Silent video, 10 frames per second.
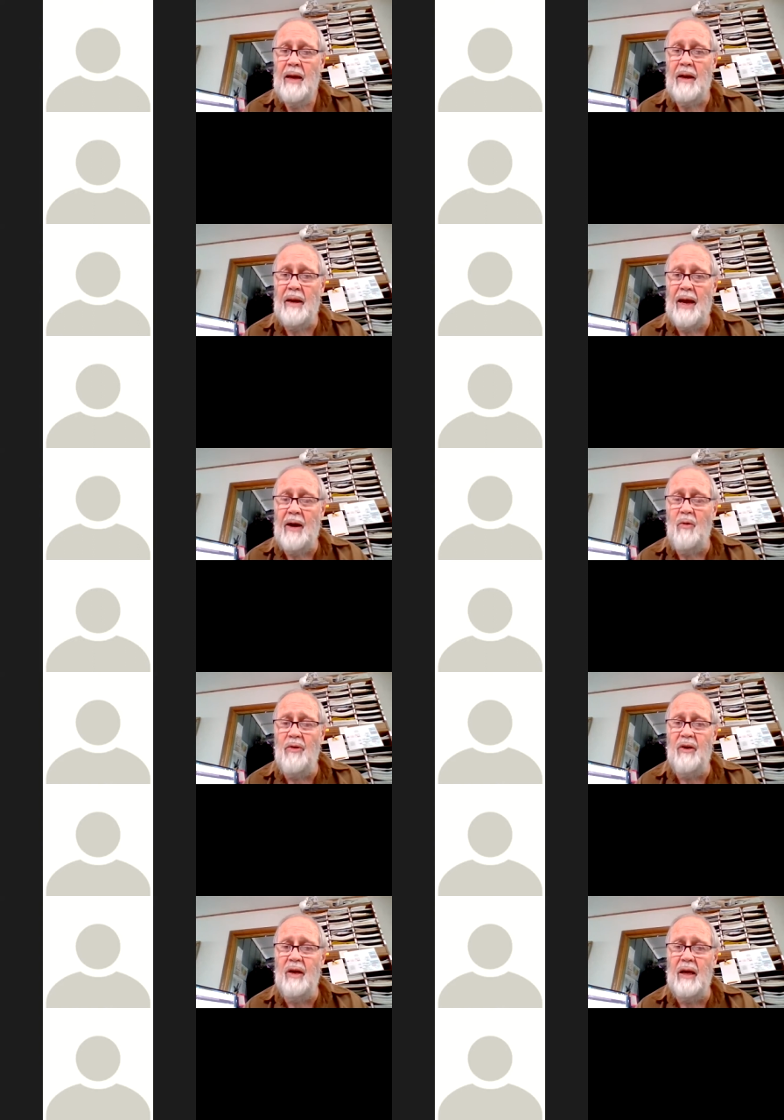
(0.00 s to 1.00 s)
And now
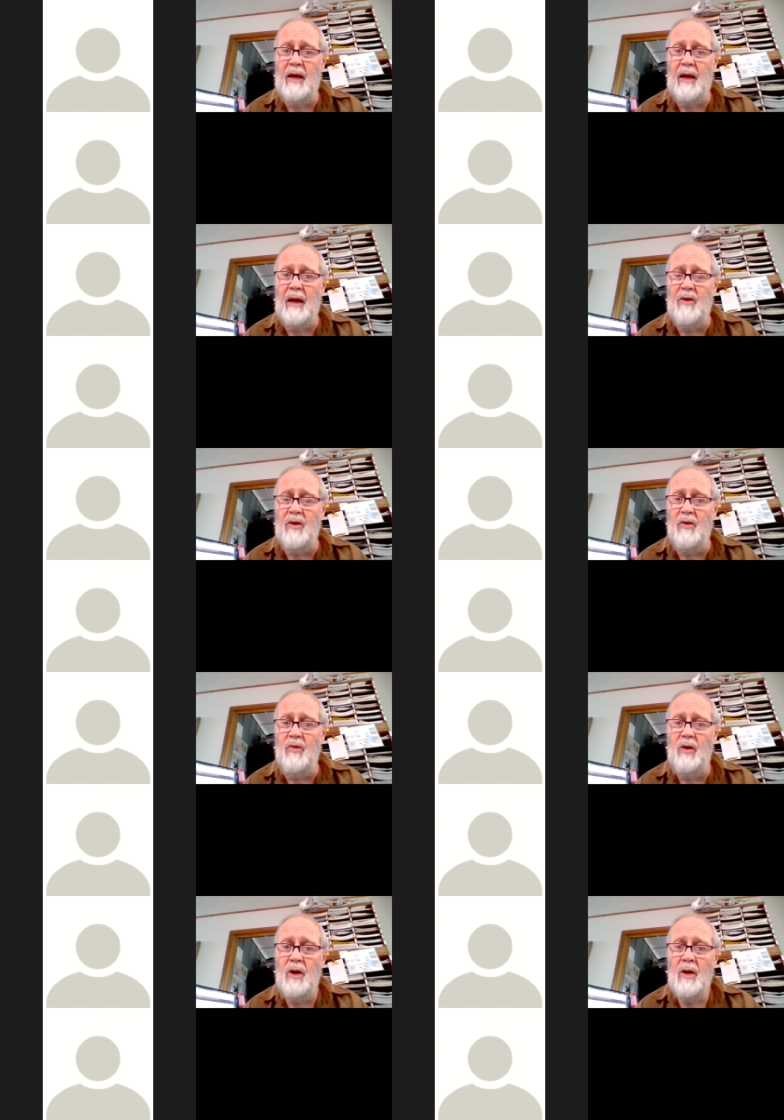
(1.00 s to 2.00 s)
with the
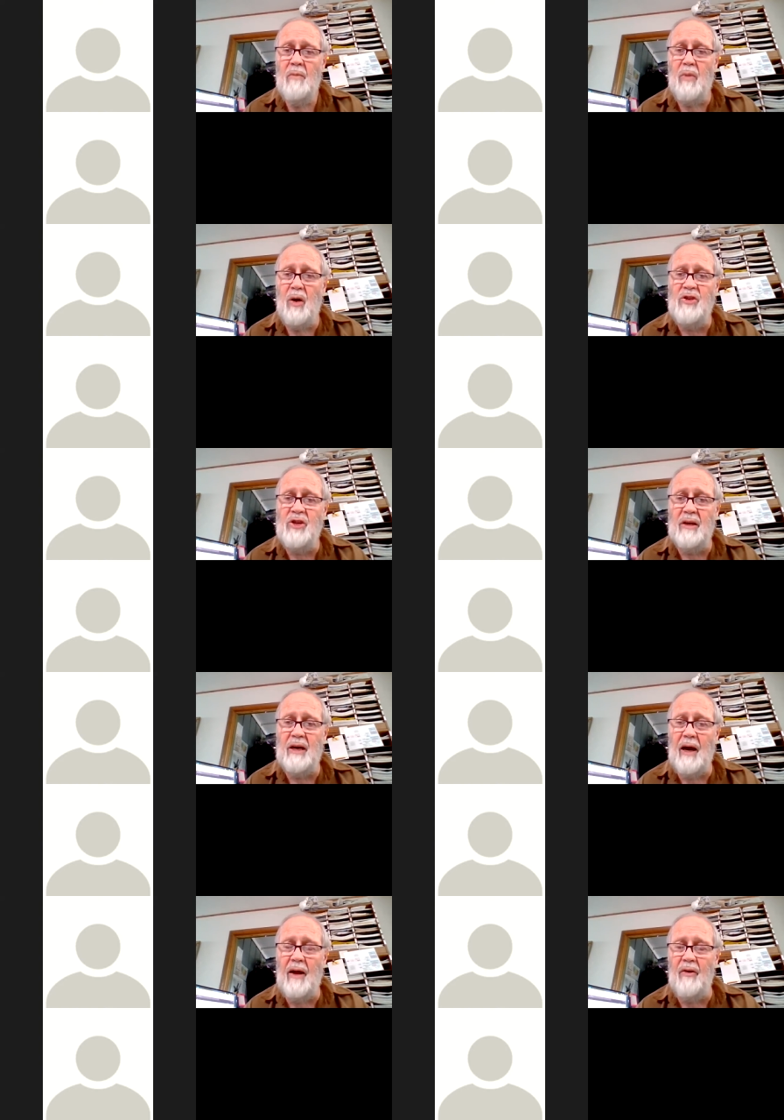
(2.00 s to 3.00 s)
new motion
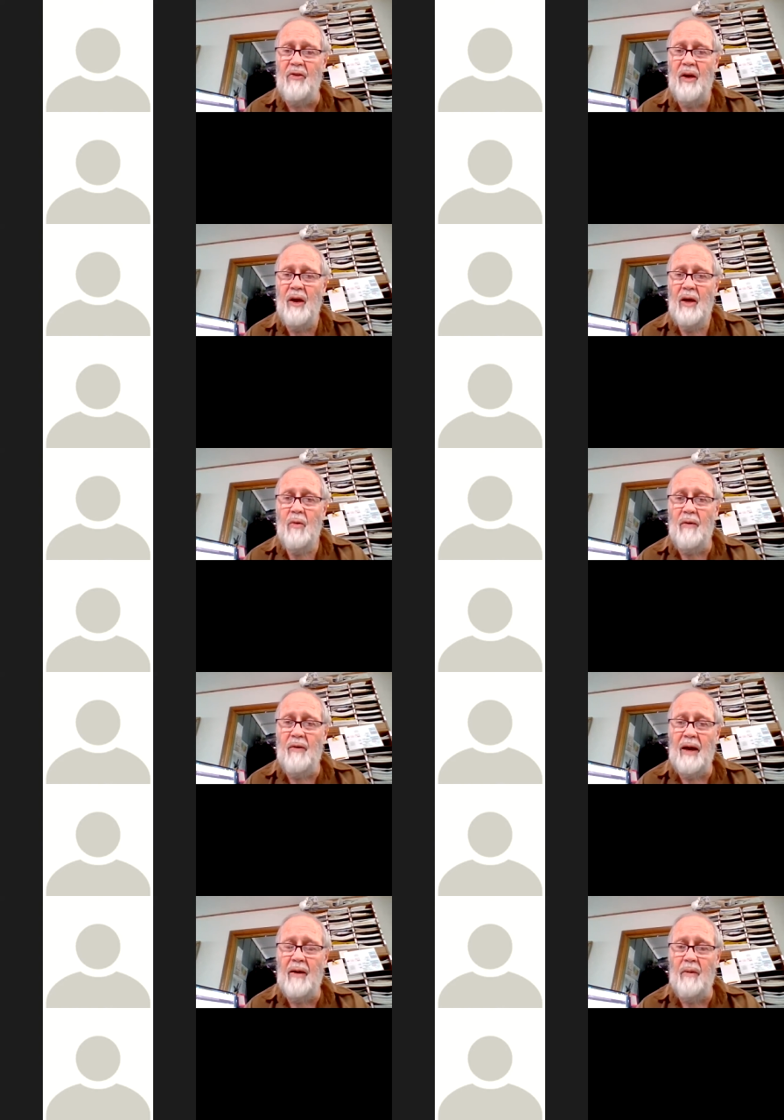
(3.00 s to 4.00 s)
collars, we've
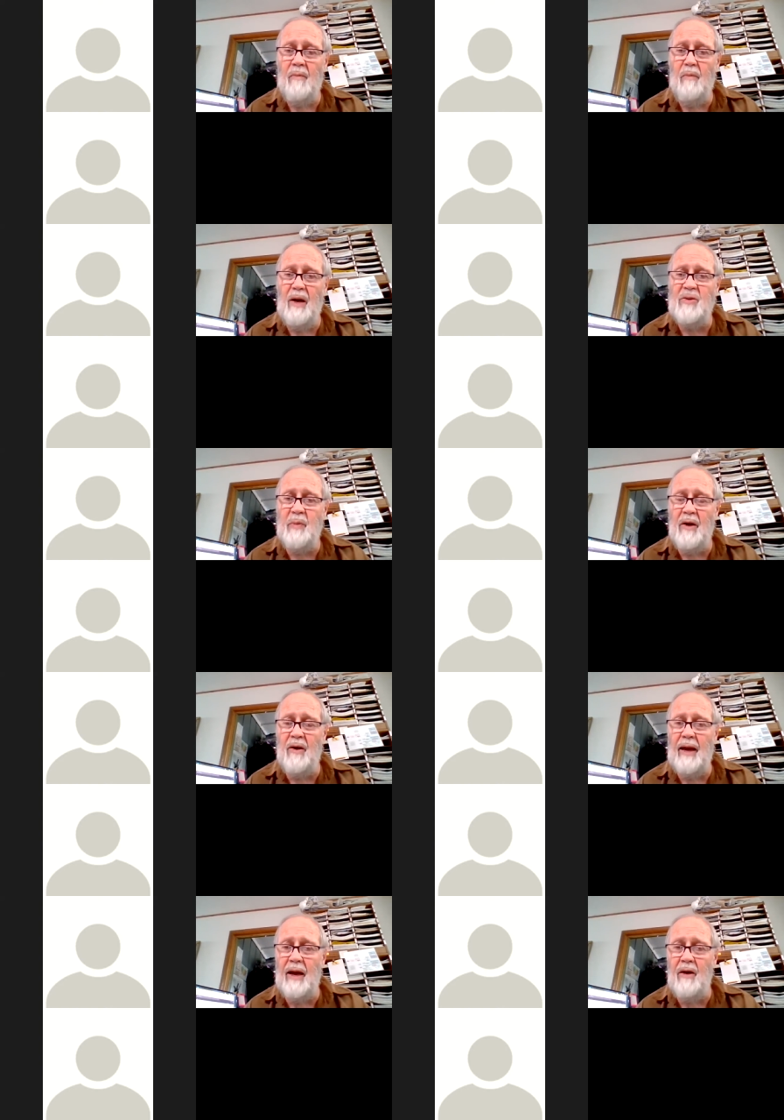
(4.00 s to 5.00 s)
got a much
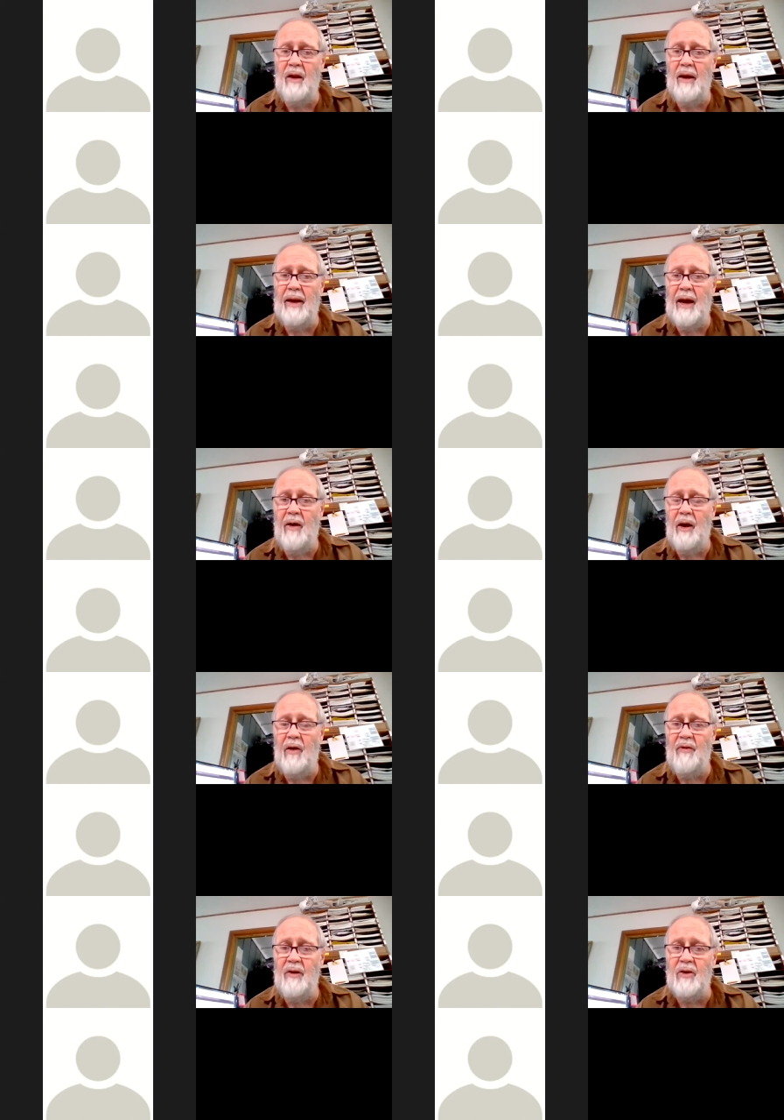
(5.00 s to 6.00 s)
better handle on how
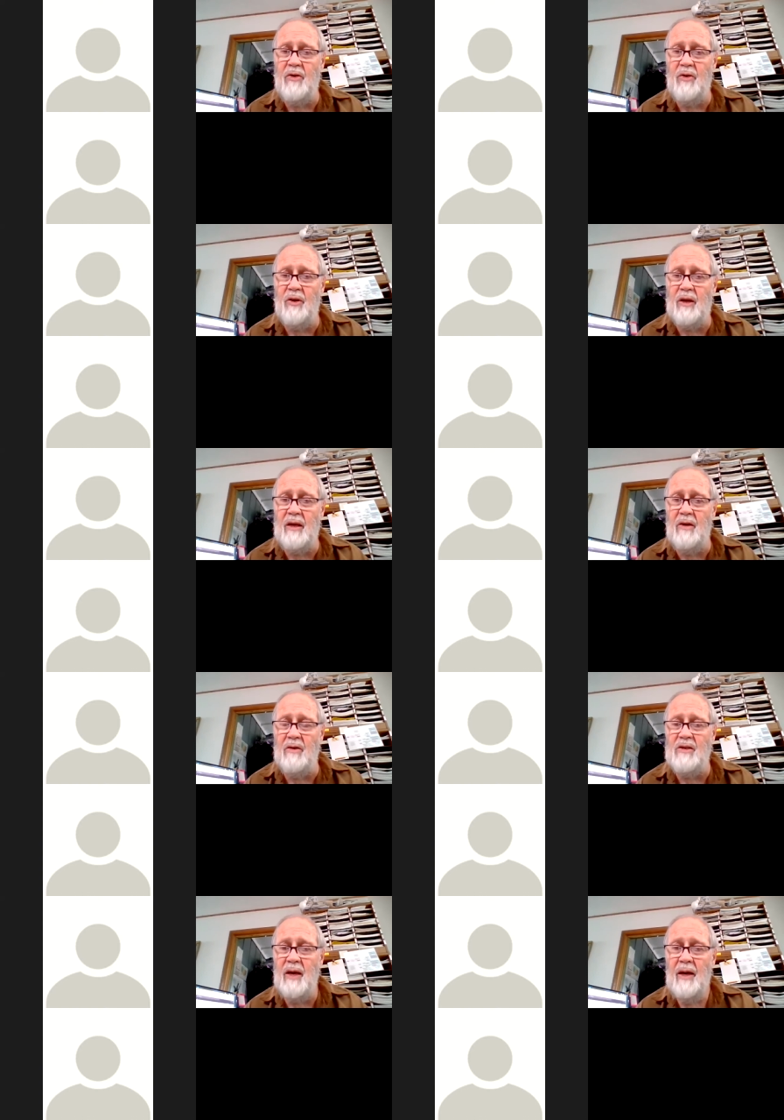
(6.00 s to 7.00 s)
often a cougar
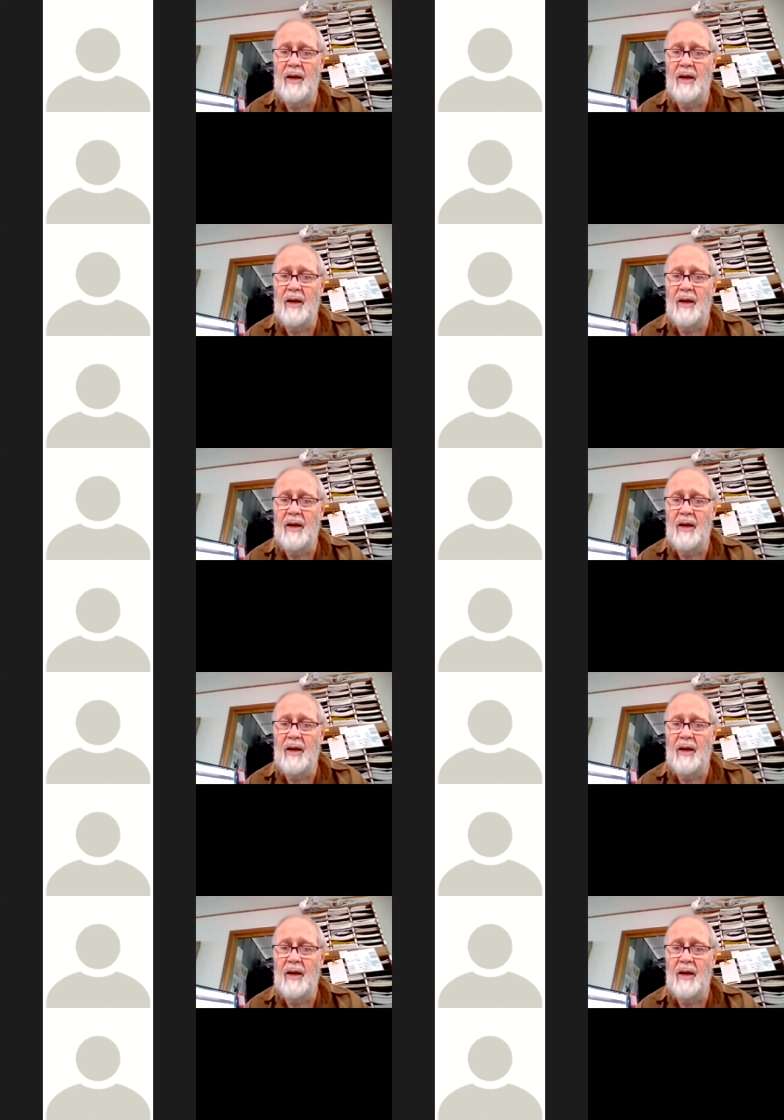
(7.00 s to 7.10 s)
kills,